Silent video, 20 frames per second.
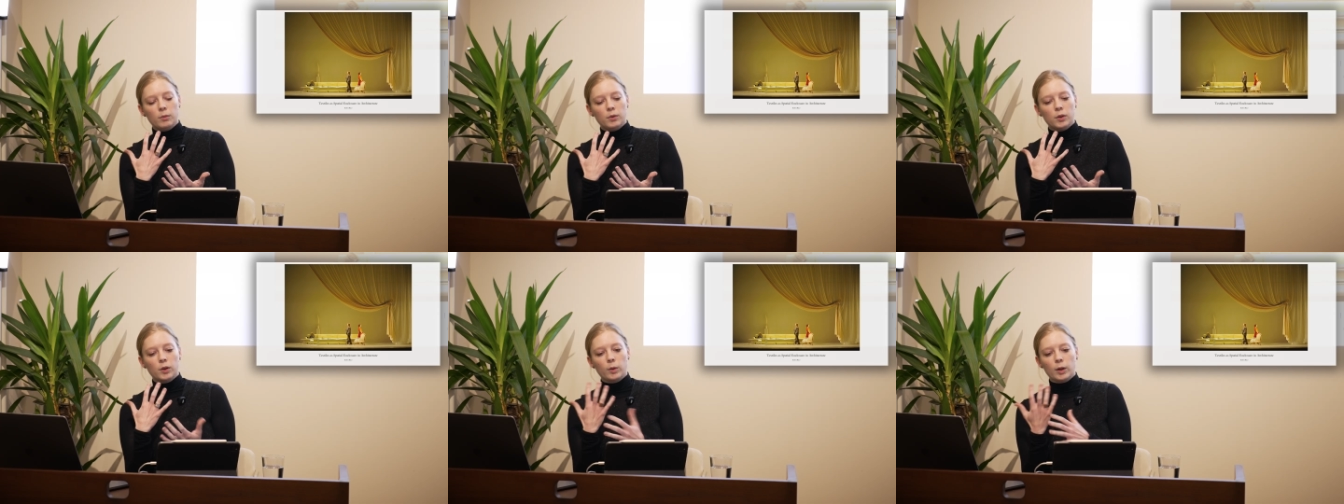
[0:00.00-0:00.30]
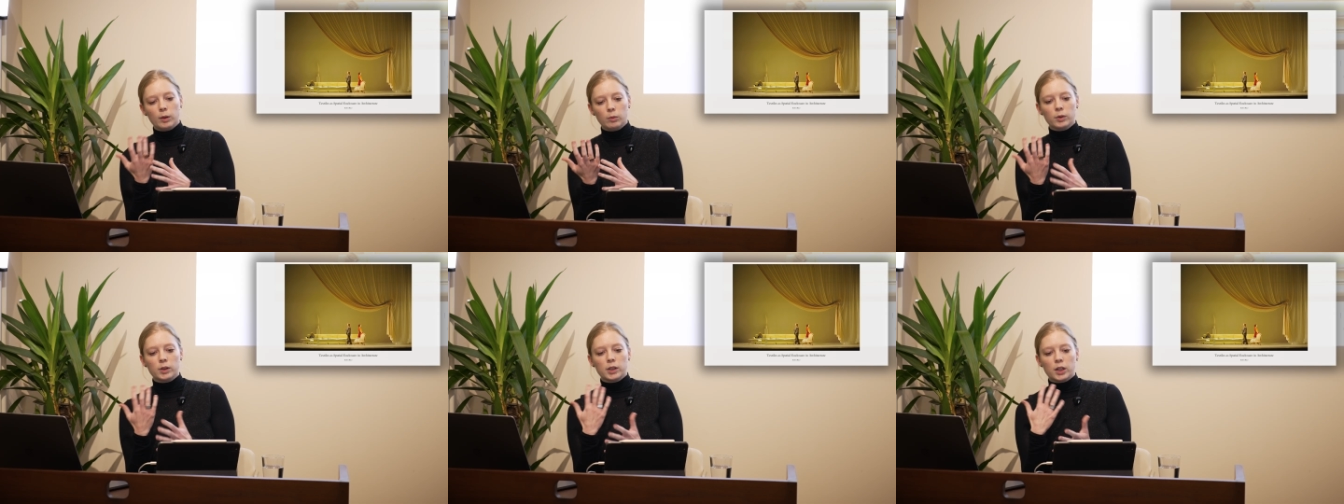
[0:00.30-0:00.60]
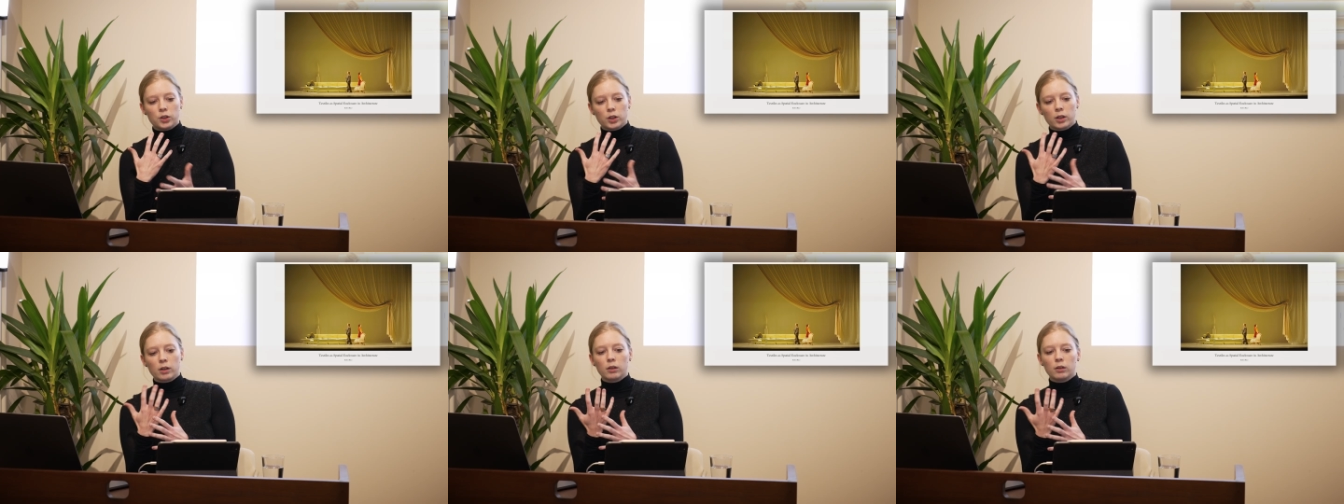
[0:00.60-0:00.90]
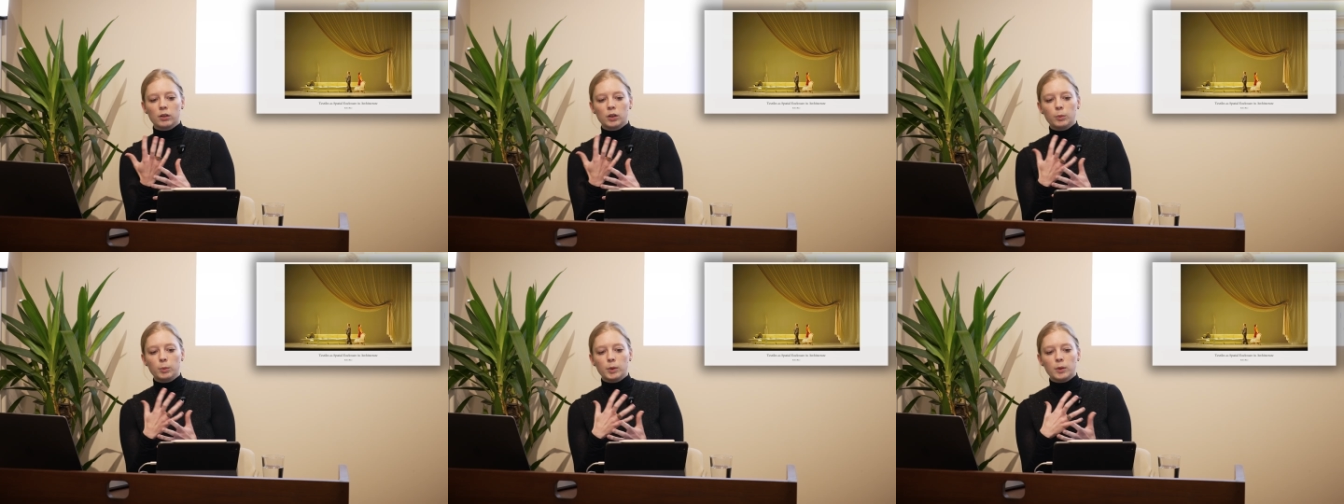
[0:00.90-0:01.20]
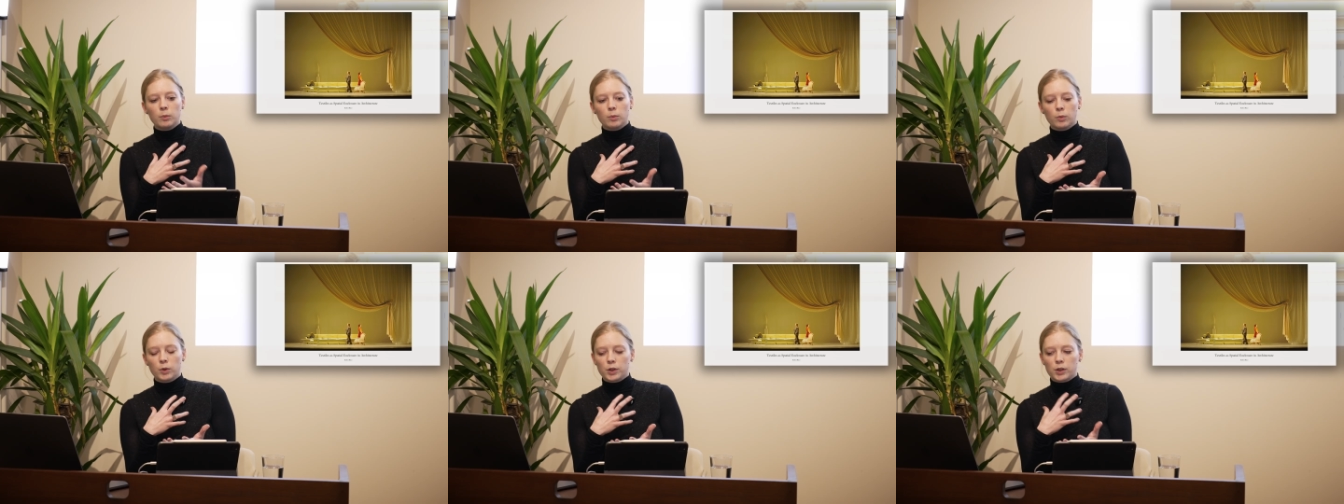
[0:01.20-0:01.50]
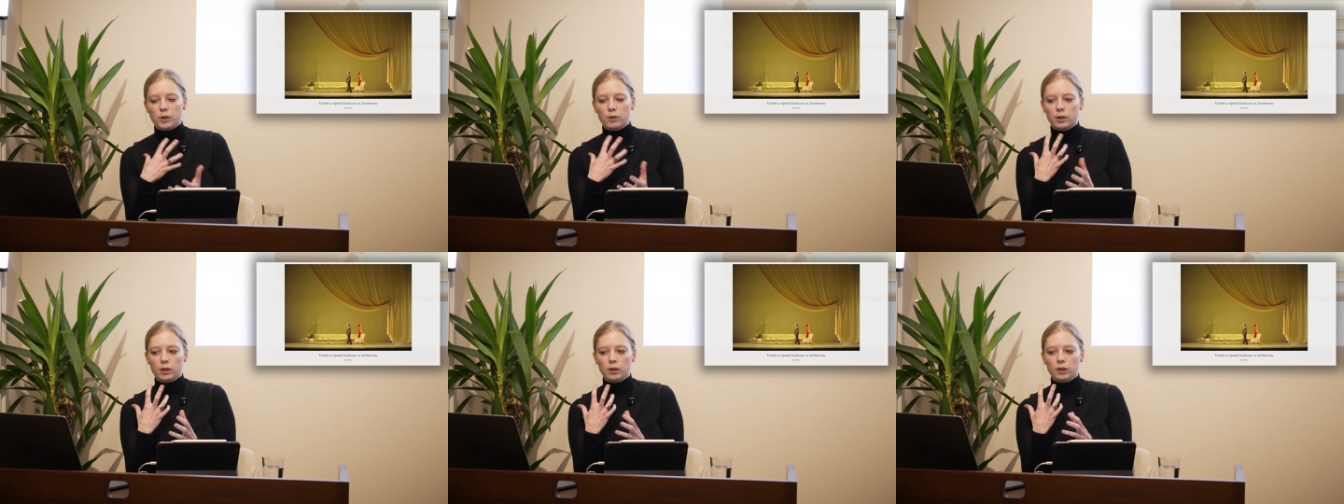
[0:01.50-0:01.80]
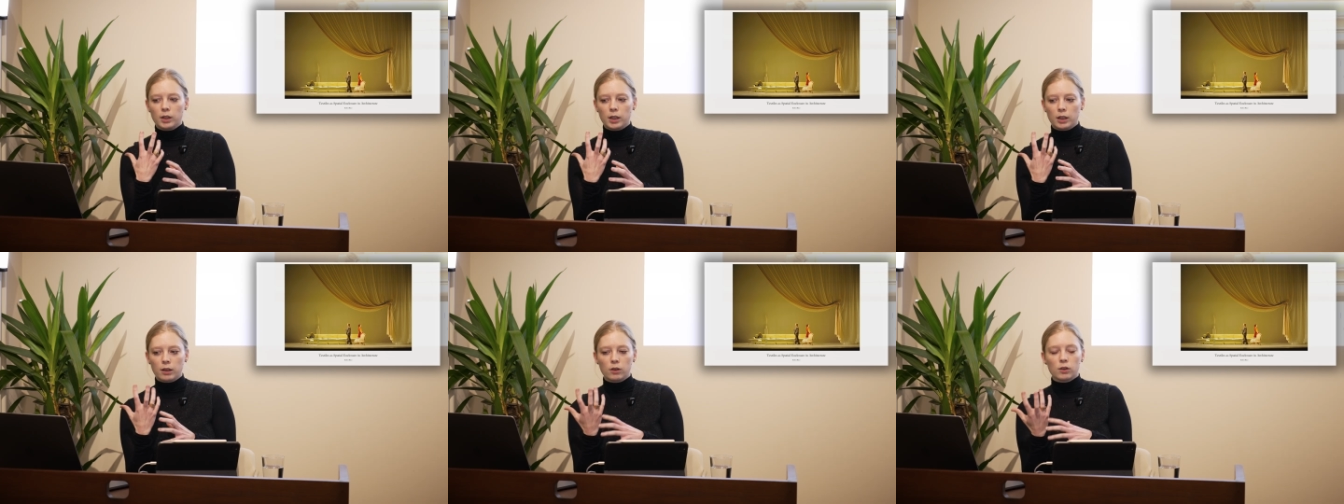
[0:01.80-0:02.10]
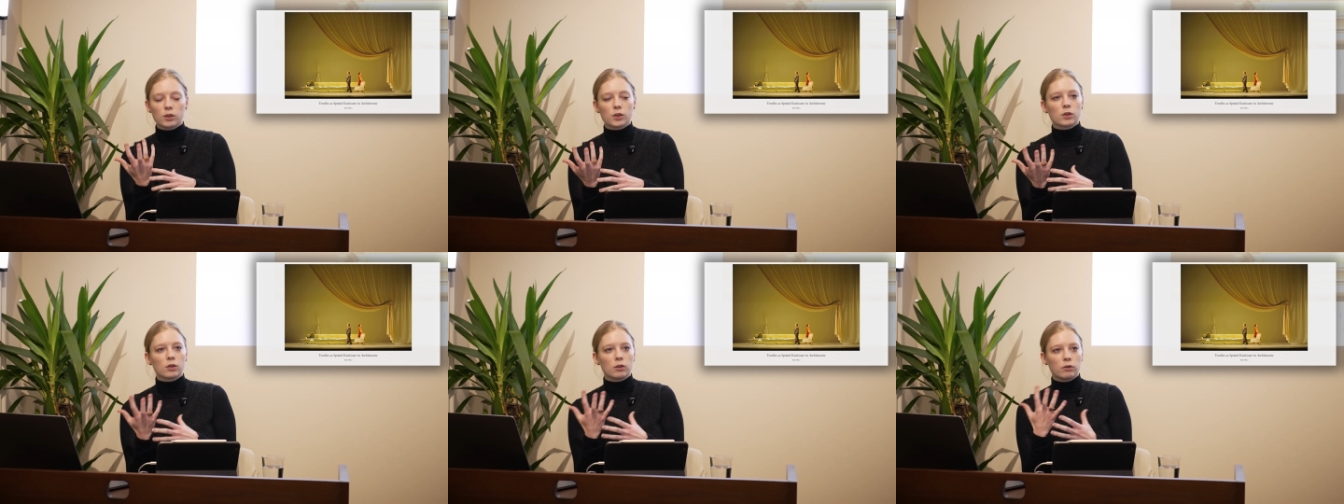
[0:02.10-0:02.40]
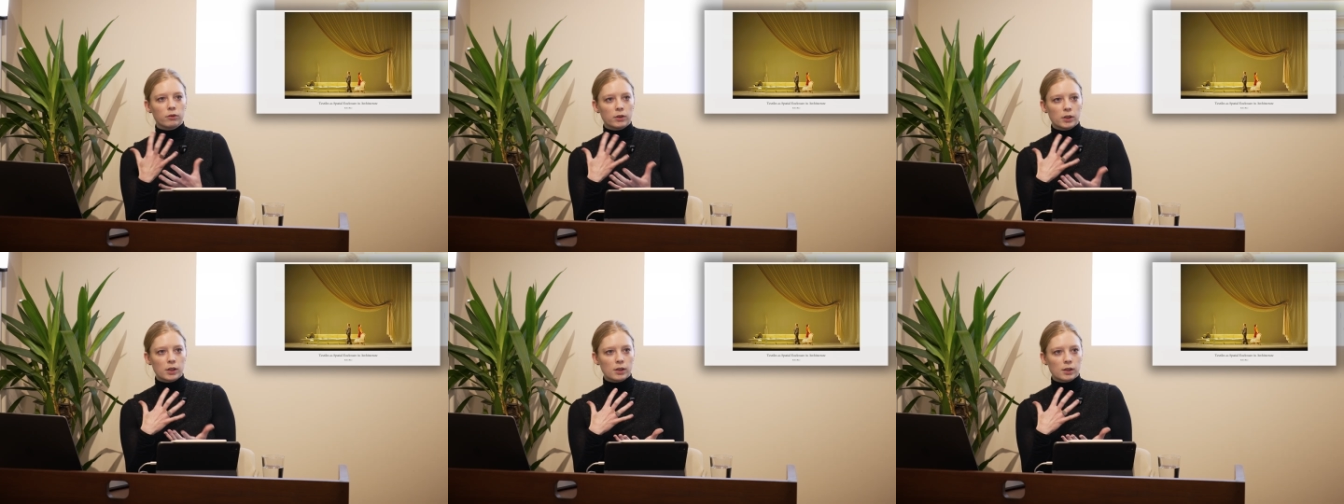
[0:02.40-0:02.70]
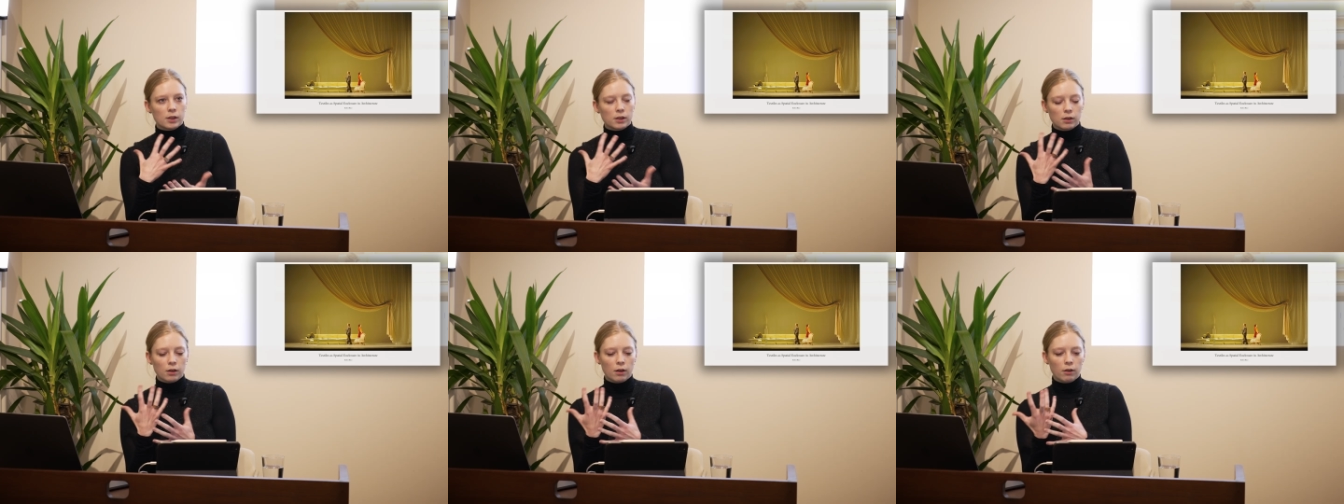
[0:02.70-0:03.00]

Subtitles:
though I will touch on it a little bit more so than like the surface